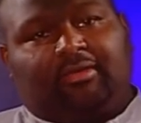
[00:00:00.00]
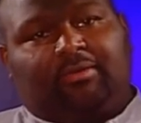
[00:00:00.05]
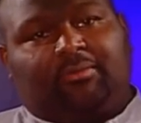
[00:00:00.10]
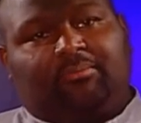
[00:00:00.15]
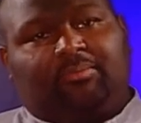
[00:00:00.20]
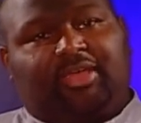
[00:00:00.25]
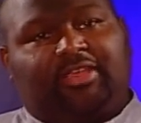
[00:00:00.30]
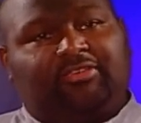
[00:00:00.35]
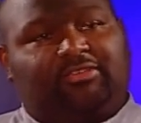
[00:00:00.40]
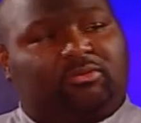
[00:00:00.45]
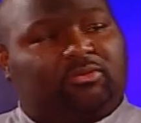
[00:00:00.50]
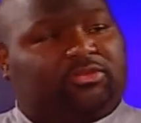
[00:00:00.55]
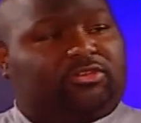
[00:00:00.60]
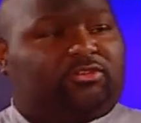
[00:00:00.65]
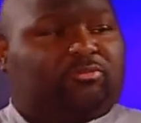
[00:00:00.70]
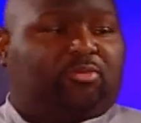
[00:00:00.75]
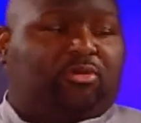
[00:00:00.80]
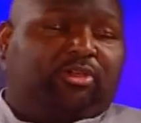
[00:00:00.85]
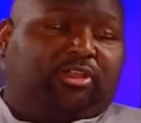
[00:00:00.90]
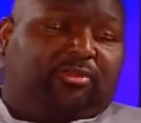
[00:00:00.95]
Basically what this
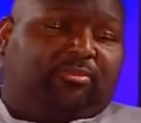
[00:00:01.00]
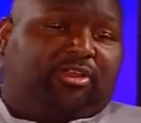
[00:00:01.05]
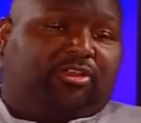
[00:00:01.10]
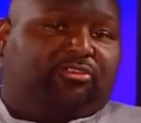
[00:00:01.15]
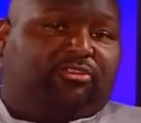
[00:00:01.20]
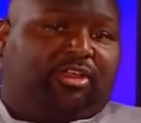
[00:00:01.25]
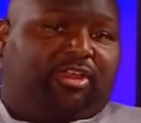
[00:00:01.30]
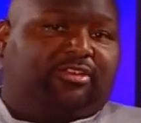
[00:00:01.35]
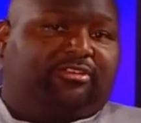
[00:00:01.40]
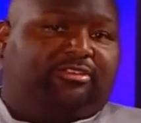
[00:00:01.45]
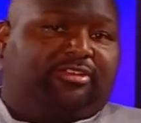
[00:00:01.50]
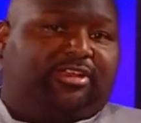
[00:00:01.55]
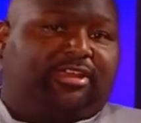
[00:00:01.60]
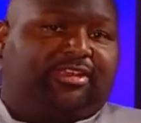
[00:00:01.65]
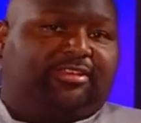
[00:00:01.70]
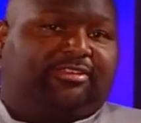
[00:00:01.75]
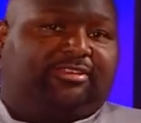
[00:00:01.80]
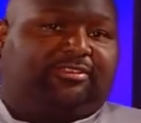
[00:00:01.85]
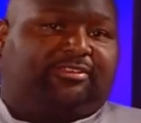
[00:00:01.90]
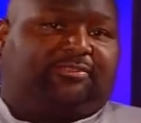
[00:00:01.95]
Pokemon Trader
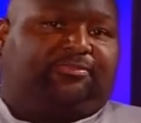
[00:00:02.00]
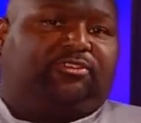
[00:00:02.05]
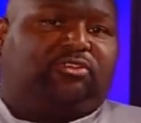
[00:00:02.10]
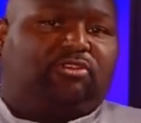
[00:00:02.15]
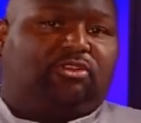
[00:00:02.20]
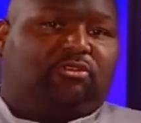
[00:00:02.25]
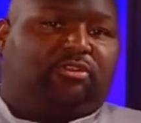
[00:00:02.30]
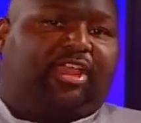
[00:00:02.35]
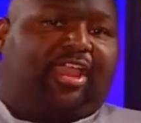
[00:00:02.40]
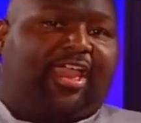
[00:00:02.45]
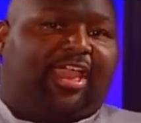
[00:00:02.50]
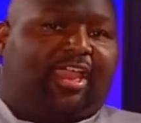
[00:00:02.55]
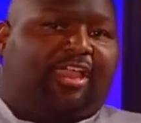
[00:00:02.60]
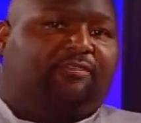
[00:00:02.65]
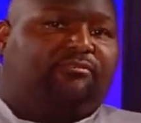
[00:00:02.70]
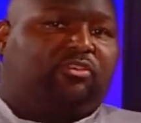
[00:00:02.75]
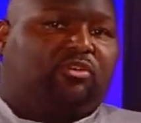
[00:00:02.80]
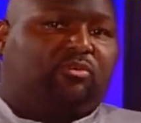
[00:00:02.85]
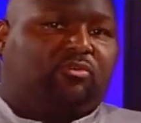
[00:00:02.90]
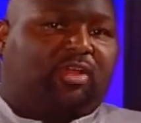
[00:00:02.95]
does is if you don't
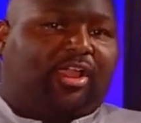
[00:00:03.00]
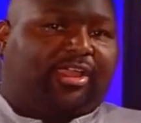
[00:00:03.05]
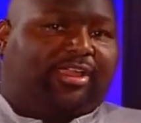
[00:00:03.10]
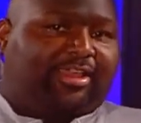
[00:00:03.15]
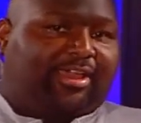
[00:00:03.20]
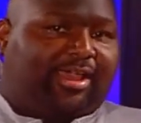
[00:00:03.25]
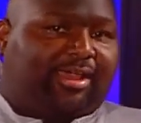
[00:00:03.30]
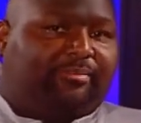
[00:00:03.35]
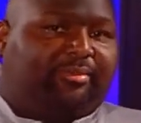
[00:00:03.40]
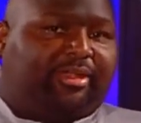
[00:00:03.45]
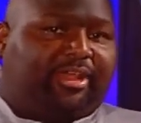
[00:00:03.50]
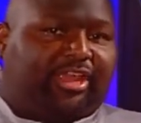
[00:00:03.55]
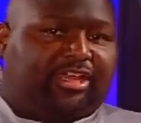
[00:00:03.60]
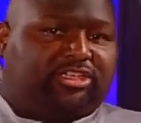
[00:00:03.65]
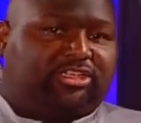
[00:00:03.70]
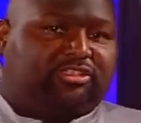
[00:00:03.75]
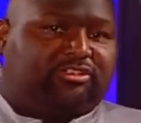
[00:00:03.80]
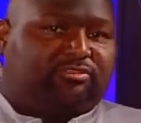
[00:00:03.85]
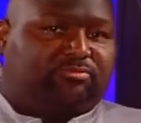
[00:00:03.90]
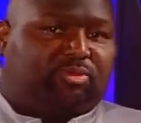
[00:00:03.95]
have your right
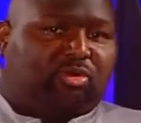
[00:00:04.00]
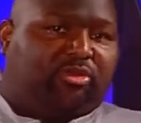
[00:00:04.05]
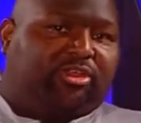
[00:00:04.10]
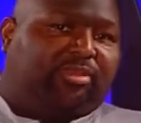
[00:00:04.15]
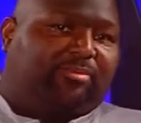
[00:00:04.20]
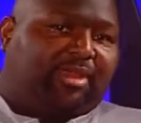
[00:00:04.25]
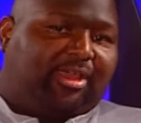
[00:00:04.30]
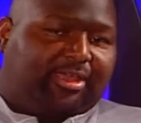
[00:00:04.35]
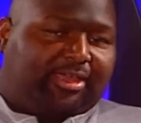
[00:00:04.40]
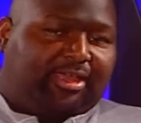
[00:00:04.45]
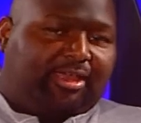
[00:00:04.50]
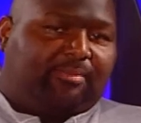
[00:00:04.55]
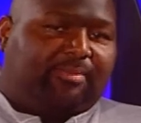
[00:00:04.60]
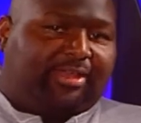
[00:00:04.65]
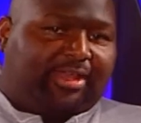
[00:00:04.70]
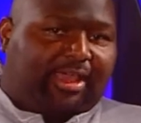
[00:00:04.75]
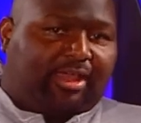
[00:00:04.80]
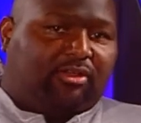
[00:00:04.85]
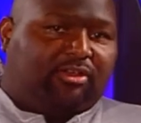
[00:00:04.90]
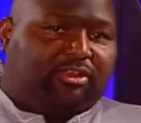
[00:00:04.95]
combination of Pokemon coming
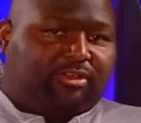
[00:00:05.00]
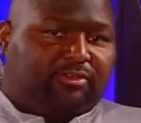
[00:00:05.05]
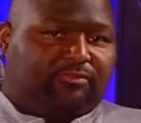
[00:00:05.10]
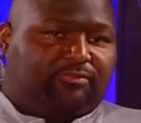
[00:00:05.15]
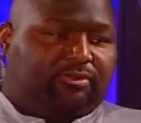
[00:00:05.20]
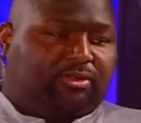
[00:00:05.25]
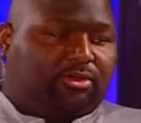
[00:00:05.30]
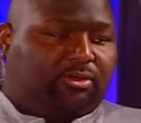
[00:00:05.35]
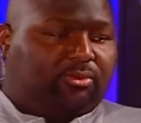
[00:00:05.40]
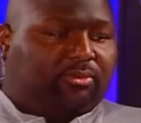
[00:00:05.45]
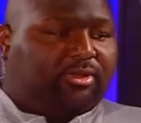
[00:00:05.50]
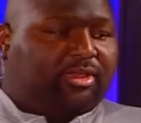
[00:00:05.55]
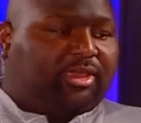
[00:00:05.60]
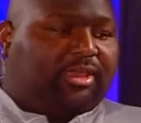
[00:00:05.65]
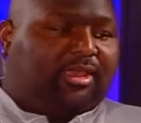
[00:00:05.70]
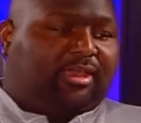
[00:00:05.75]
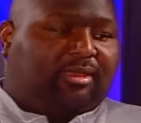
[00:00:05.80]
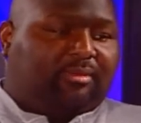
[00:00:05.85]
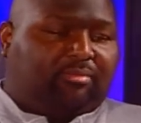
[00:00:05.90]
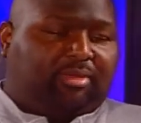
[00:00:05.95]
out in a flow,
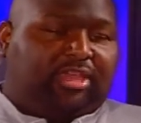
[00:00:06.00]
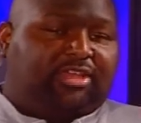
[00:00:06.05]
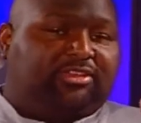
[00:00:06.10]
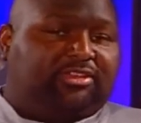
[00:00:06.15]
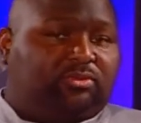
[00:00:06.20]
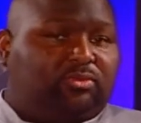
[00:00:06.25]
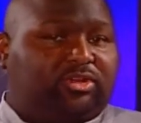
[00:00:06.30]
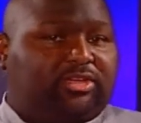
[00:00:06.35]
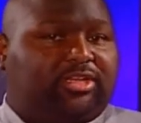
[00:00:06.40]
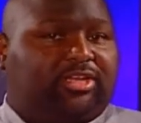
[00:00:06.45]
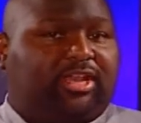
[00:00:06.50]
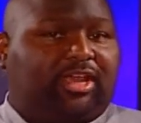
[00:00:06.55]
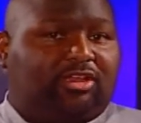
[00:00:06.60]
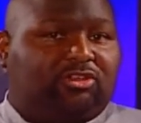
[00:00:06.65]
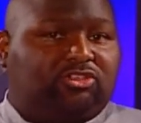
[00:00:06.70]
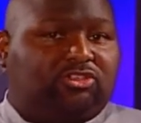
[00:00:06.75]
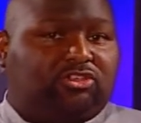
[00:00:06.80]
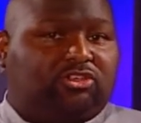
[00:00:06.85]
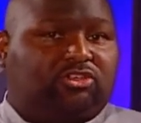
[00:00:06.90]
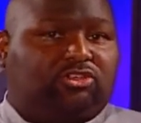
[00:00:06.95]
basically what it allows
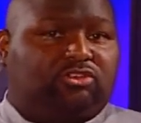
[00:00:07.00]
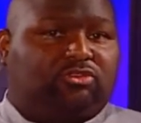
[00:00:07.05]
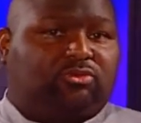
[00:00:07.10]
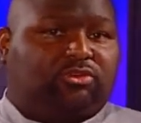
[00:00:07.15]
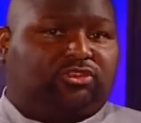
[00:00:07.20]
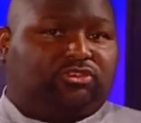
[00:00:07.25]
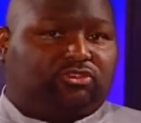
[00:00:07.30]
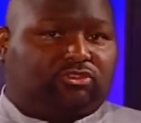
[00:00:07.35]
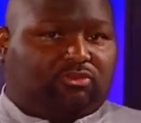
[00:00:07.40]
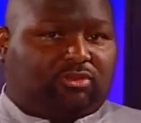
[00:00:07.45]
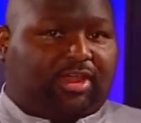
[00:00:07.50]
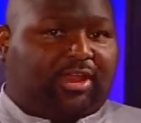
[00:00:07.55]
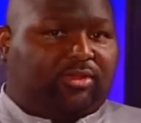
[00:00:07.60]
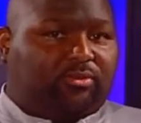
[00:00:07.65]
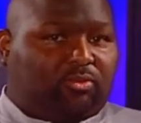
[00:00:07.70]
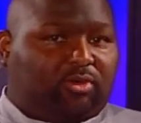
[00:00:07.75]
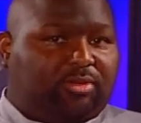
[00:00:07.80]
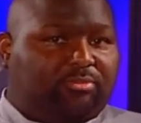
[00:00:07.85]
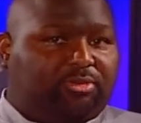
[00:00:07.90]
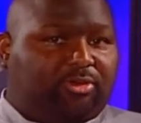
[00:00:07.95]
you to do is trade
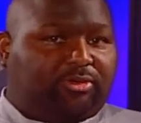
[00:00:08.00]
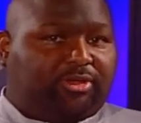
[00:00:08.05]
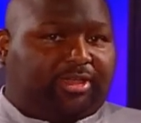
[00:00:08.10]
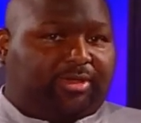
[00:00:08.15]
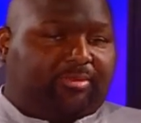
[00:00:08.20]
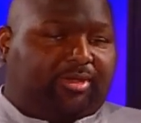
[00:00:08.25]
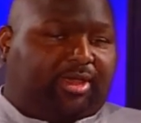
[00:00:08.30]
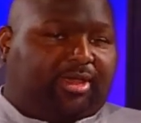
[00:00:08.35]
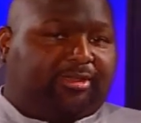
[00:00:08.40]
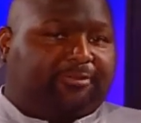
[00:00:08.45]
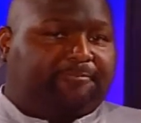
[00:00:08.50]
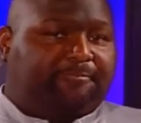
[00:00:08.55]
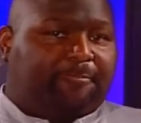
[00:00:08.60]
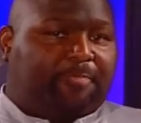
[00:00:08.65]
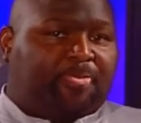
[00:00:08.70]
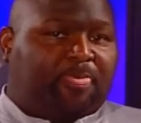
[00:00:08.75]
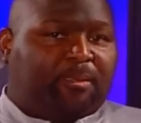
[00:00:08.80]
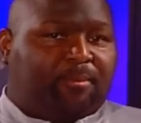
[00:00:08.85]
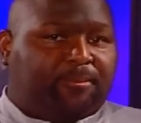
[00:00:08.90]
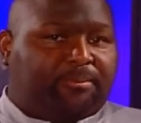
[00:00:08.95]
1 Pokemon,
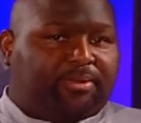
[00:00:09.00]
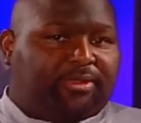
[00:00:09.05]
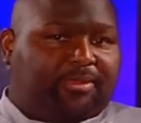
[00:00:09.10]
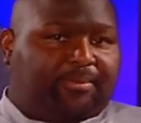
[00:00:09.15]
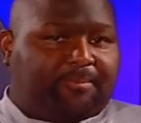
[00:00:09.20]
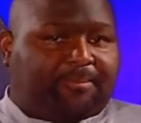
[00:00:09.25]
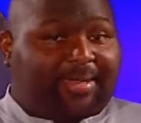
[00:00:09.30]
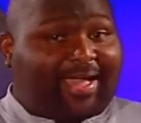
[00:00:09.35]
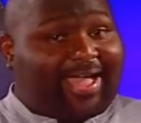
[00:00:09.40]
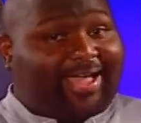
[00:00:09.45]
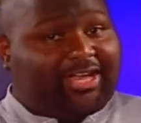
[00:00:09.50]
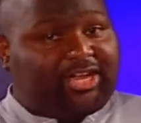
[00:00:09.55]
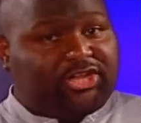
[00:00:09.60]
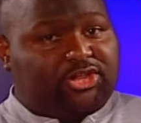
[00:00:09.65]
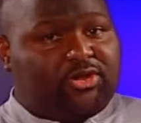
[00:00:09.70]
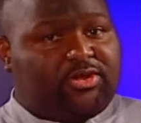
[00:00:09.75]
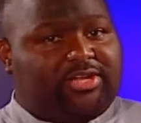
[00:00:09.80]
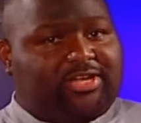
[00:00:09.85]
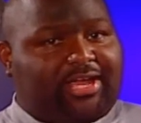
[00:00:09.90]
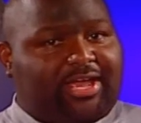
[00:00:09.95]
put it back in
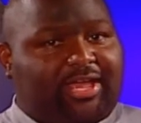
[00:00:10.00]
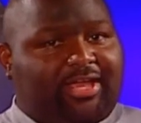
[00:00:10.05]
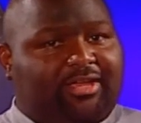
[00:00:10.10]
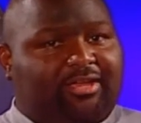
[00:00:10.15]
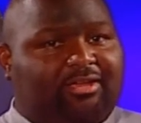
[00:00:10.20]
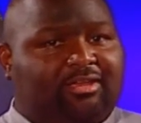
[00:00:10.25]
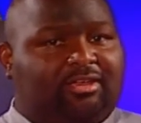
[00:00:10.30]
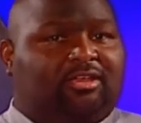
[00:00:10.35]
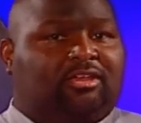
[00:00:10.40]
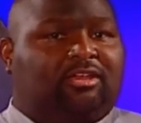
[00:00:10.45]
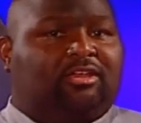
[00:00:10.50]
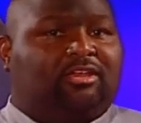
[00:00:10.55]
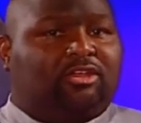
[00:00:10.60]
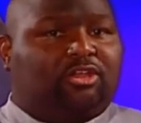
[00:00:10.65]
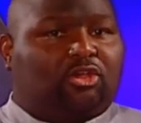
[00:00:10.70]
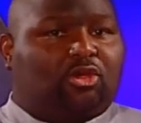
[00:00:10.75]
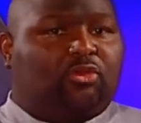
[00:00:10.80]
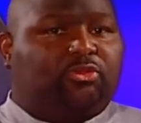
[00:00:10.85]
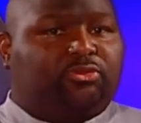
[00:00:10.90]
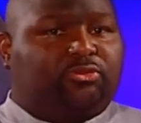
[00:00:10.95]
your deck,
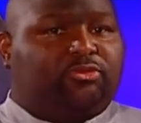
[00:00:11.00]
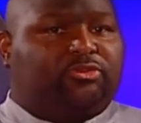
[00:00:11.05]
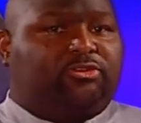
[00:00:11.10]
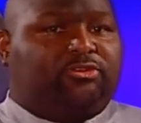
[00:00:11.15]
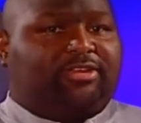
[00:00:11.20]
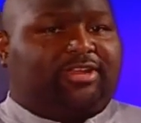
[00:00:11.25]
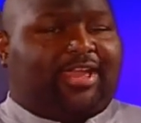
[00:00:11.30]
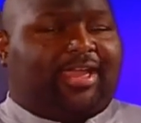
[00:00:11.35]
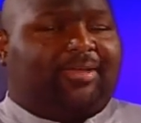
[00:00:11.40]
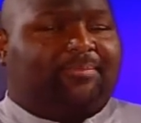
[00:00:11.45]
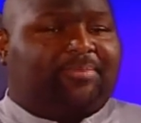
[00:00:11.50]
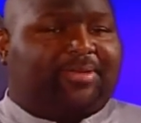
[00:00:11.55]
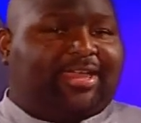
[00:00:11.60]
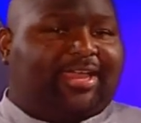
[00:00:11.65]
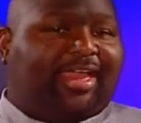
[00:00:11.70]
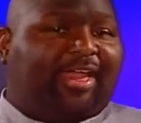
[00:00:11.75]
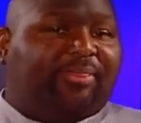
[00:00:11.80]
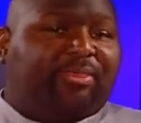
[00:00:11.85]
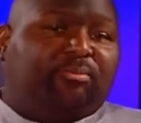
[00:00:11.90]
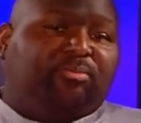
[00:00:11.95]
go through your deck, pick
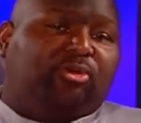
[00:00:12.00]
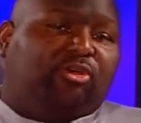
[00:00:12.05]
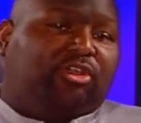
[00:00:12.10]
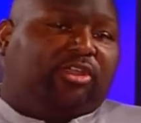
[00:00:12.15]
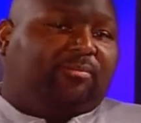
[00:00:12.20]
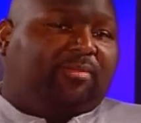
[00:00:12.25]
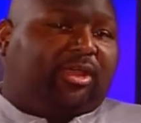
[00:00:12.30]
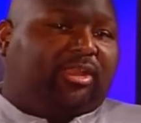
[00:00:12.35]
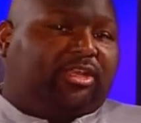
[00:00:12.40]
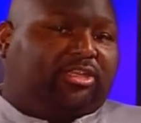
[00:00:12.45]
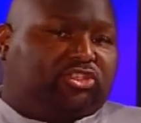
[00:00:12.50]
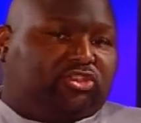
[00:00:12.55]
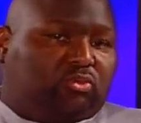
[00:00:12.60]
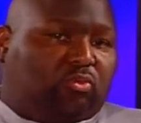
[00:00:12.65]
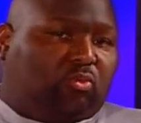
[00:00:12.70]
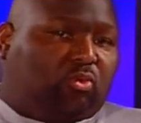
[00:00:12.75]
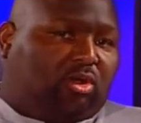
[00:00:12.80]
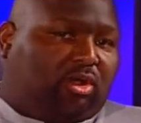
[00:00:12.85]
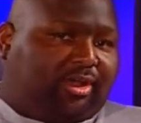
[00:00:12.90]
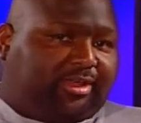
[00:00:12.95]
out the Pokemon that you
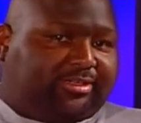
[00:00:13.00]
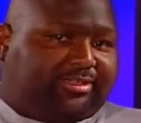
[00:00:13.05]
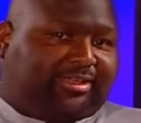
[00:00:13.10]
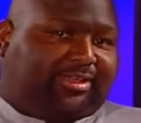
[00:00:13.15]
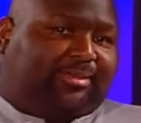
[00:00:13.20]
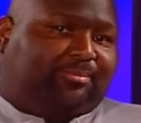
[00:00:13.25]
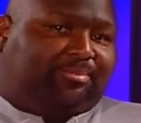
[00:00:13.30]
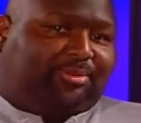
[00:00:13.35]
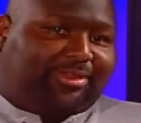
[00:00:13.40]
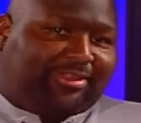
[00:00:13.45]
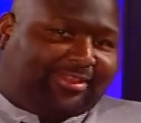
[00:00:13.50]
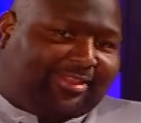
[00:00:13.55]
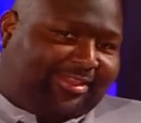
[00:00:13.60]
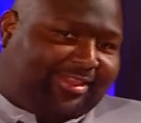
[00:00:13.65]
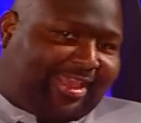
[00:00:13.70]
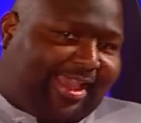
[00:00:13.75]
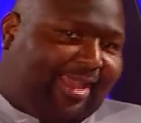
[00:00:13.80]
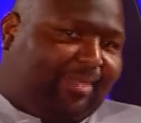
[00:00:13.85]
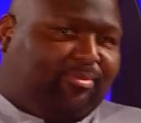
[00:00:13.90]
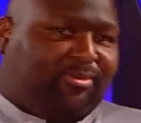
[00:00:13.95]
want, and put
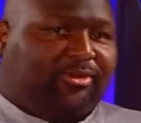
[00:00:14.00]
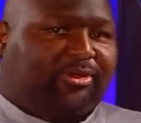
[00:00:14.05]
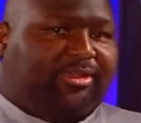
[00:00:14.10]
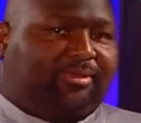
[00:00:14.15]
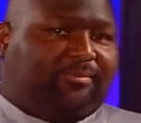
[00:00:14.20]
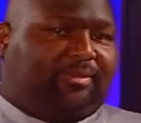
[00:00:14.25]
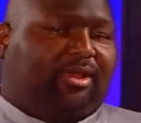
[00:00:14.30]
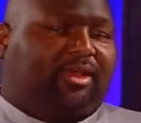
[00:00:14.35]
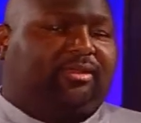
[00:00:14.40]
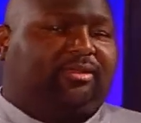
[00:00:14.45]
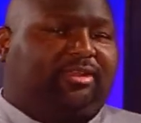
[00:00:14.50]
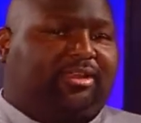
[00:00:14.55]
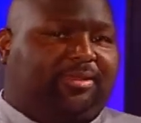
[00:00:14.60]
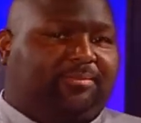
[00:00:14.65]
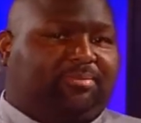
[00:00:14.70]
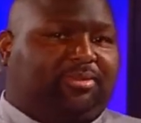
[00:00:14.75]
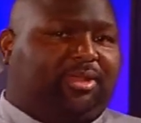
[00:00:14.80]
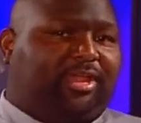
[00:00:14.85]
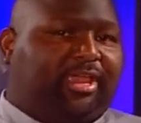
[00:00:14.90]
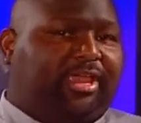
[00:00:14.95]
that Pokemon in
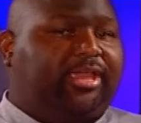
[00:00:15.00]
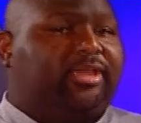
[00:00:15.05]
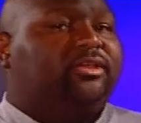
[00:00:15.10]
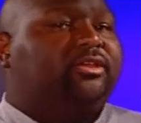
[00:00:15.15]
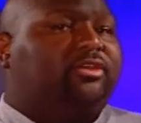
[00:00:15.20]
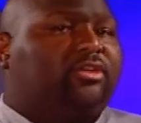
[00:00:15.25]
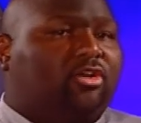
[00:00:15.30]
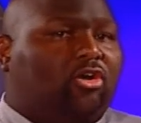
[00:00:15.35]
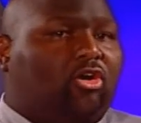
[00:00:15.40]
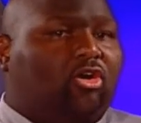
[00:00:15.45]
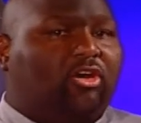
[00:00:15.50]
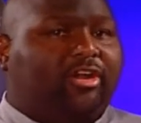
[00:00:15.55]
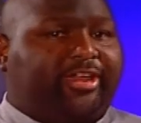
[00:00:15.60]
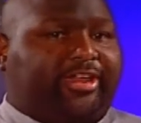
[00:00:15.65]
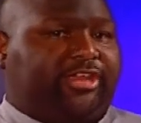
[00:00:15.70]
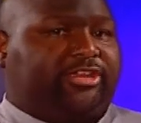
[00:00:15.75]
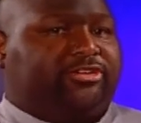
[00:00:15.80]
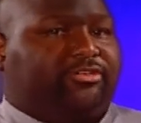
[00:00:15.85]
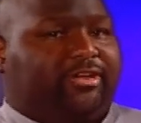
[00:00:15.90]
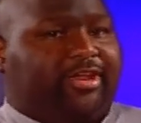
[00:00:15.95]
play or
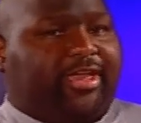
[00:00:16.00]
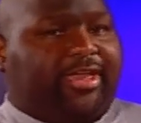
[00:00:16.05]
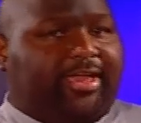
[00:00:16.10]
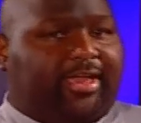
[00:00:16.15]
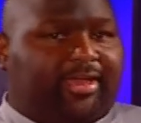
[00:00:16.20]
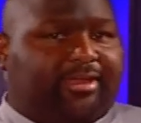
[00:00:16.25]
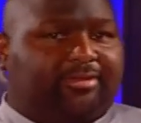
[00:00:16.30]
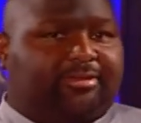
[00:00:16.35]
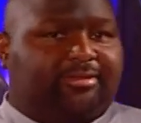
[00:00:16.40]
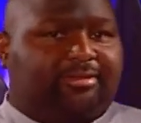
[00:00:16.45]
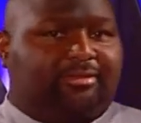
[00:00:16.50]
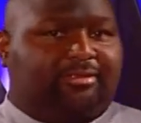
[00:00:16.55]
in your hand.